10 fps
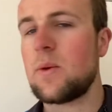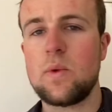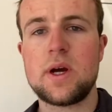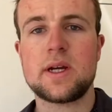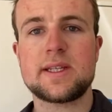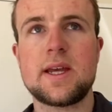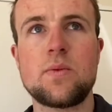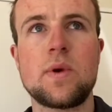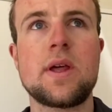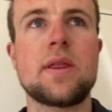works
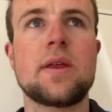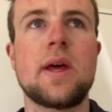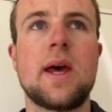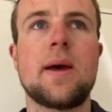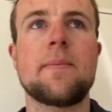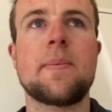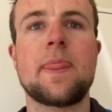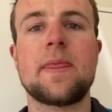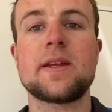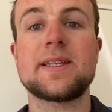in with
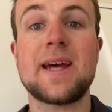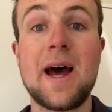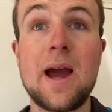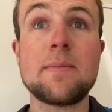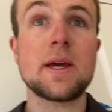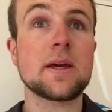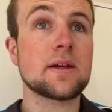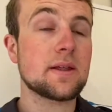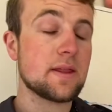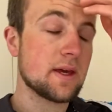the
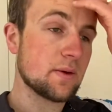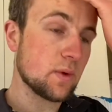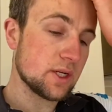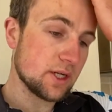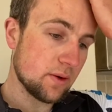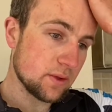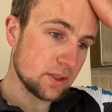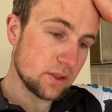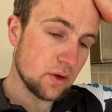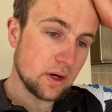timing thing which I was
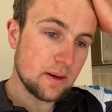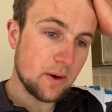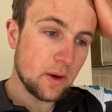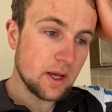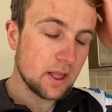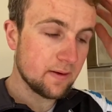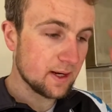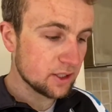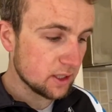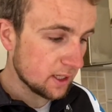talking about earlier
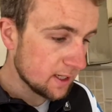actually,